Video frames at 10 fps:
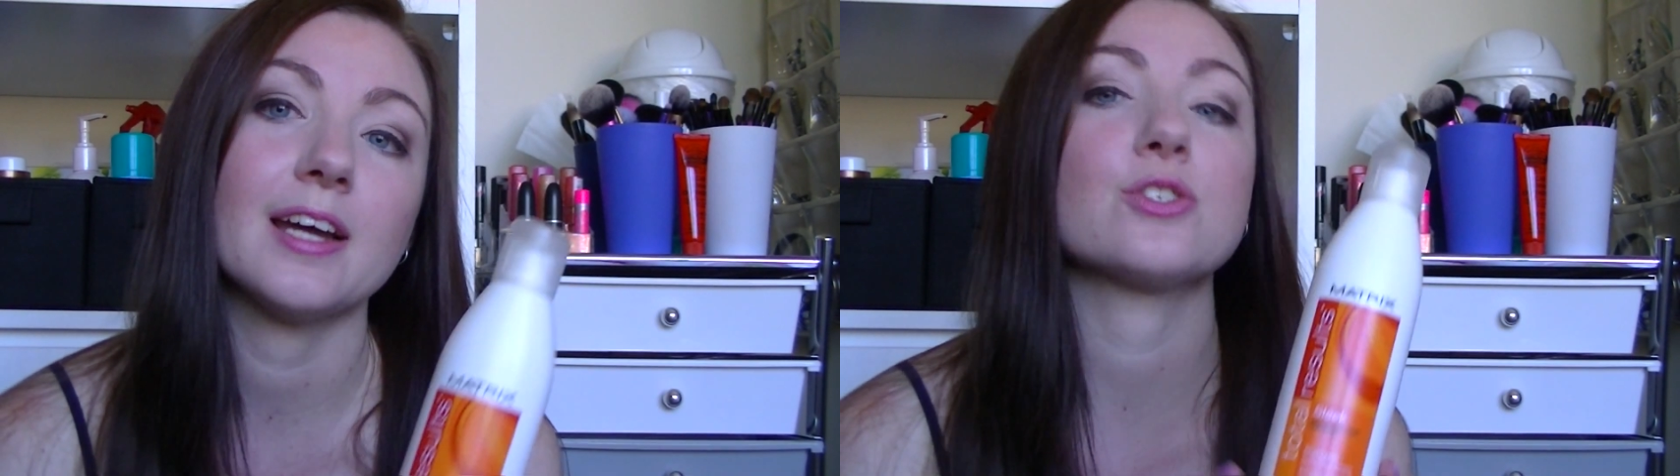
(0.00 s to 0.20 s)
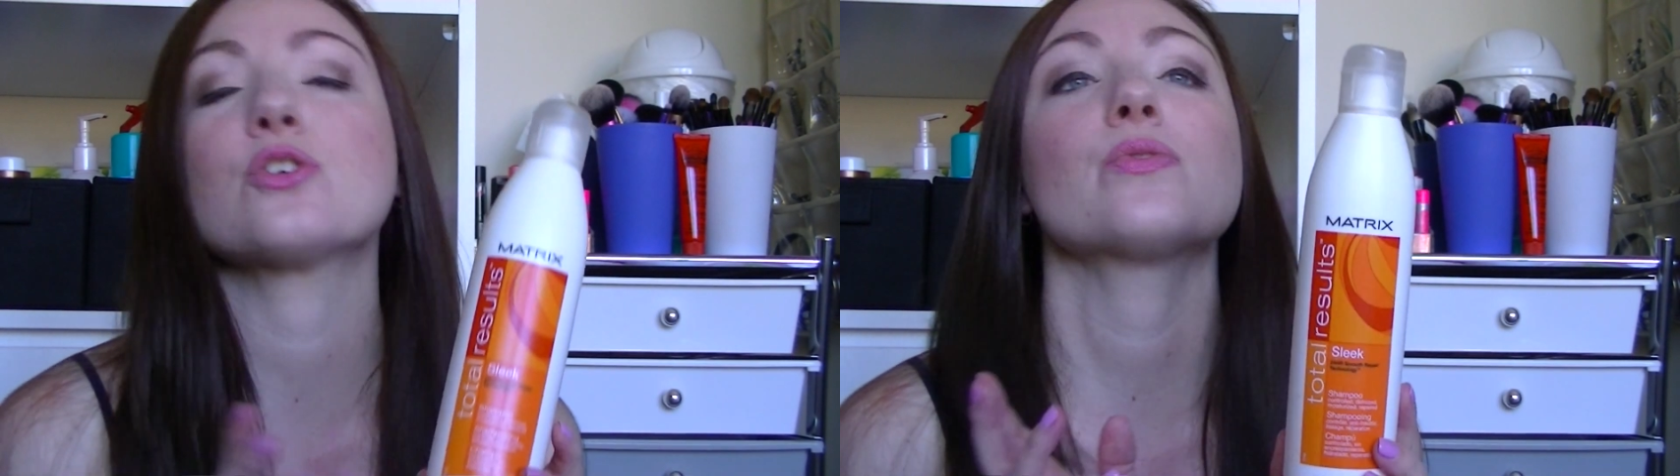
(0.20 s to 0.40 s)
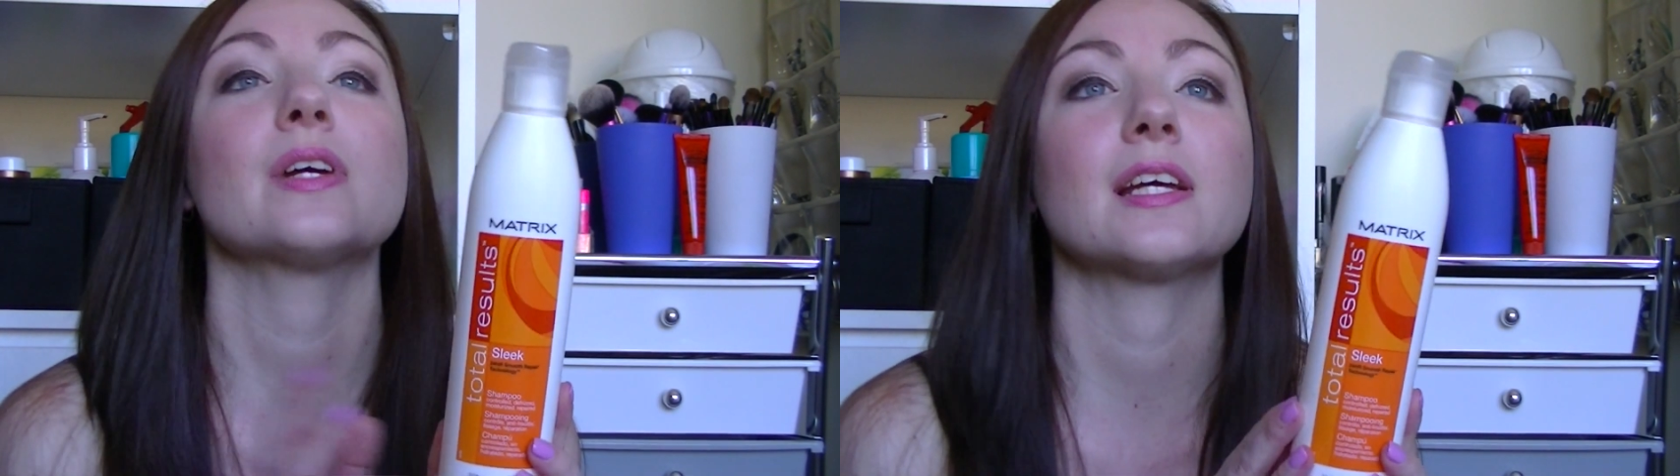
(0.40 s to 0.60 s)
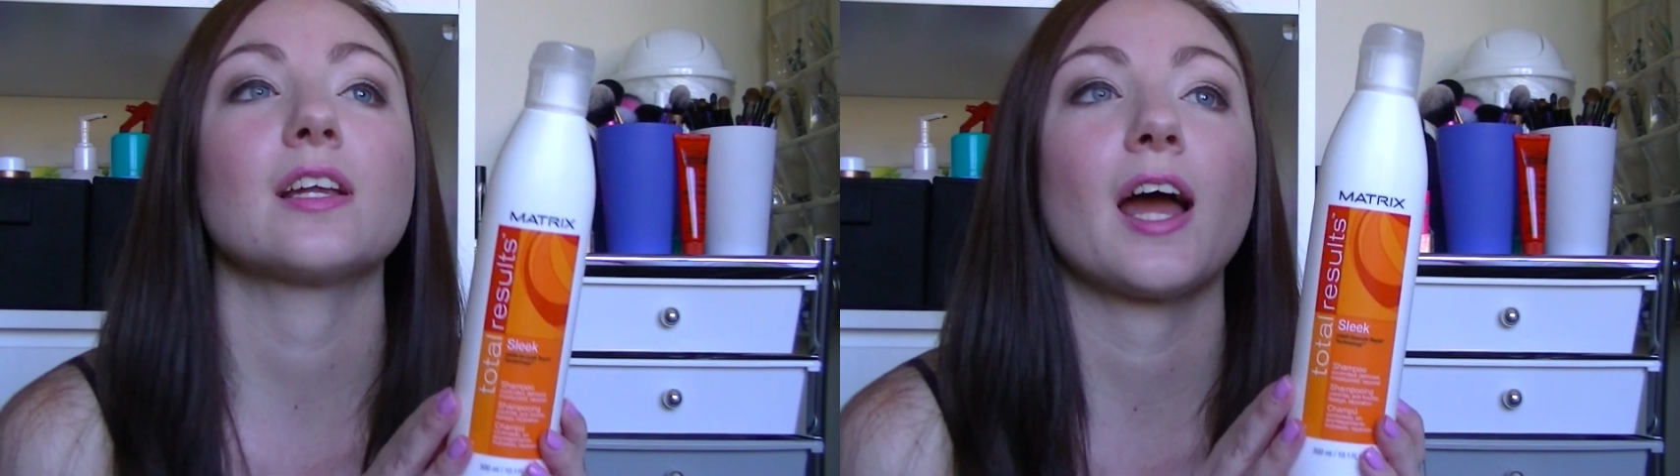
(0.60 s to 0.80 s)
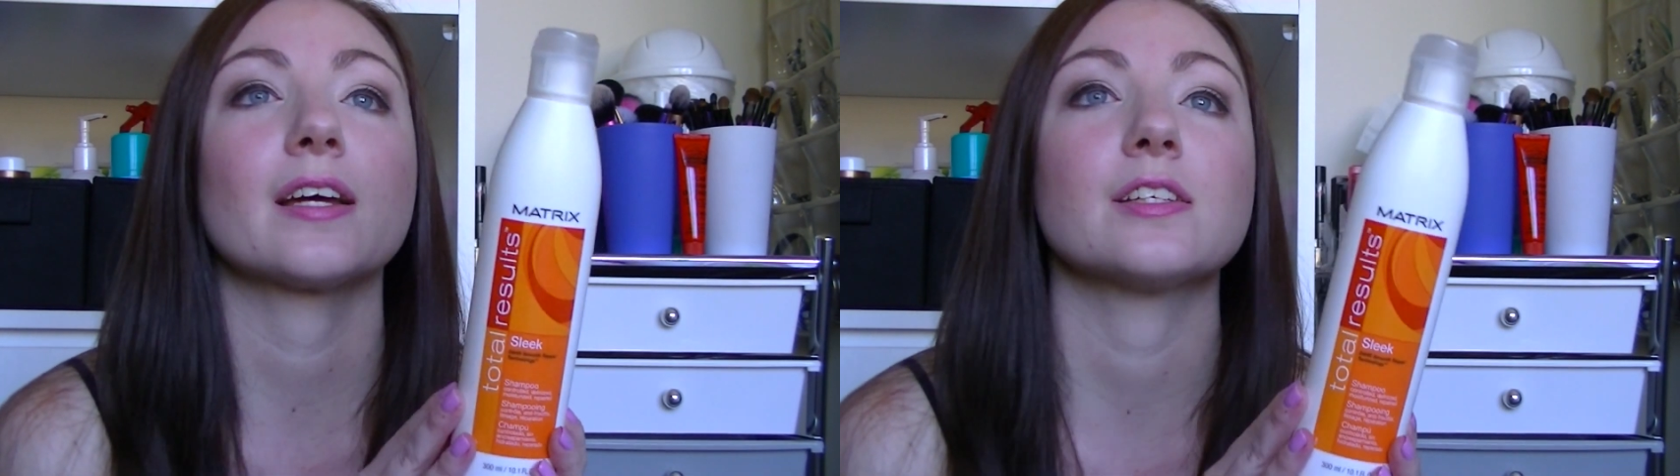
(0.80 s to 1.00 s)
I do really
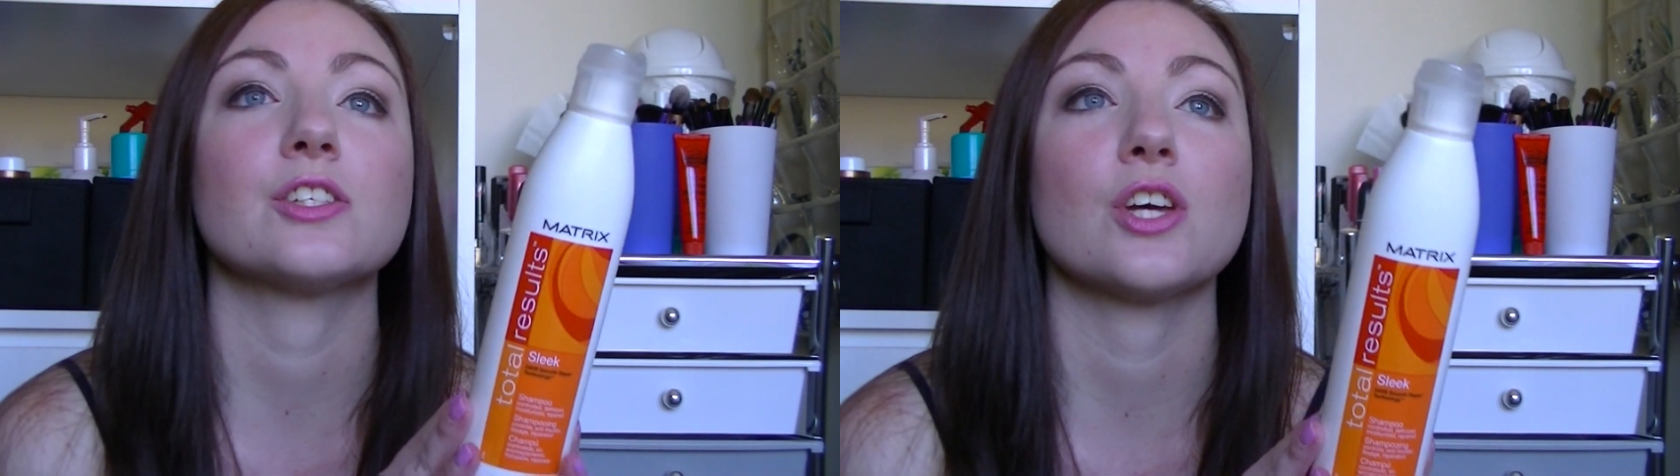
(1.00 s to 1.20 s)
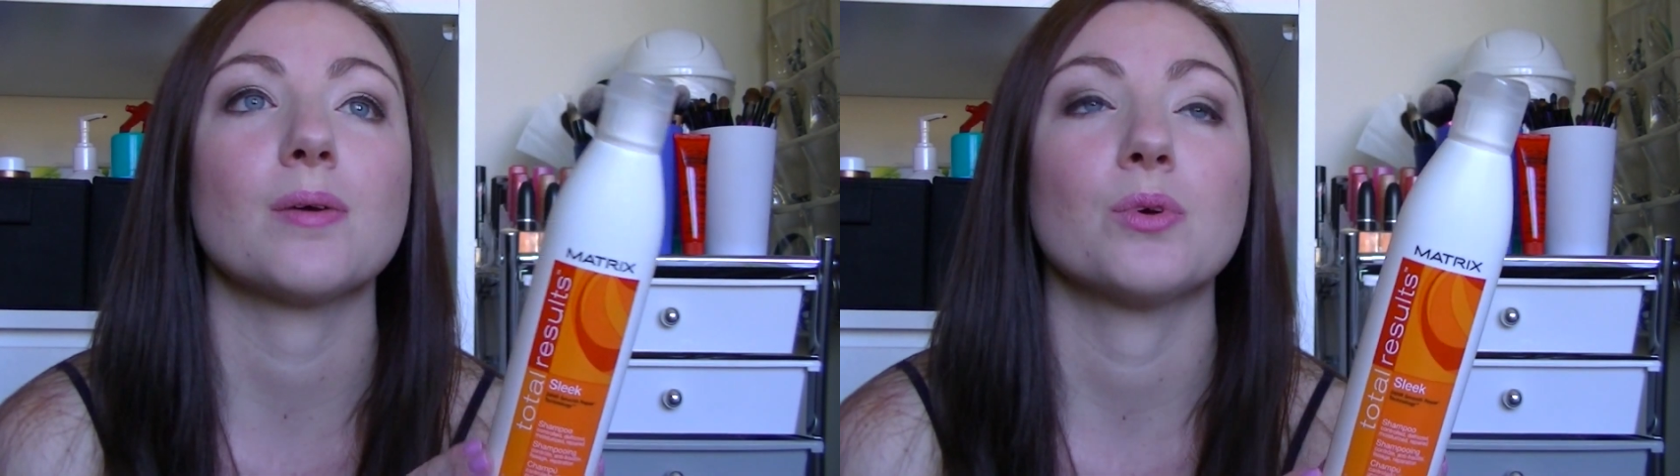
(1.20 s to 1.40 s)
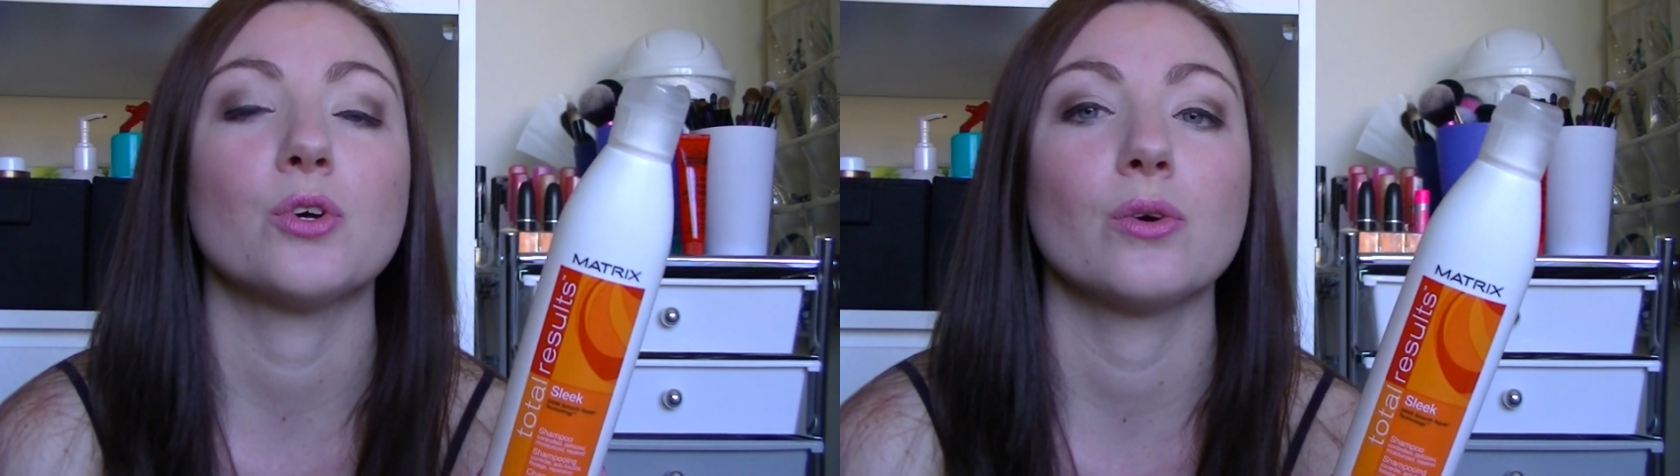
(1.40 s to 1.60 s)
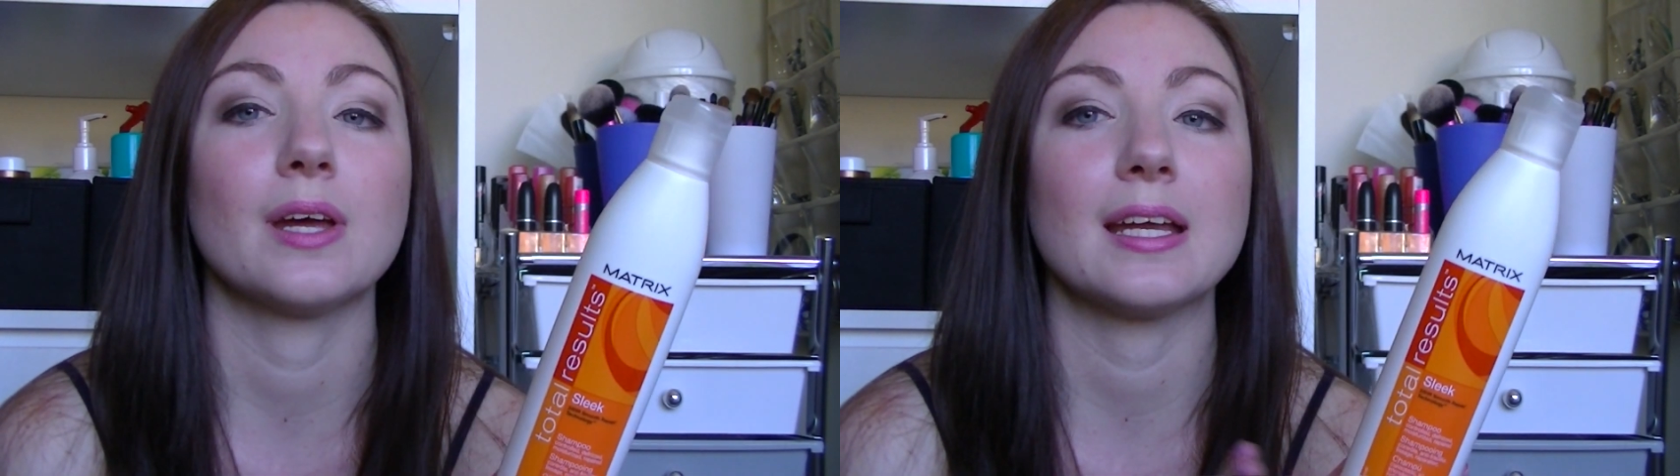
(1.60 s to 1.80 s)
like this shampoo.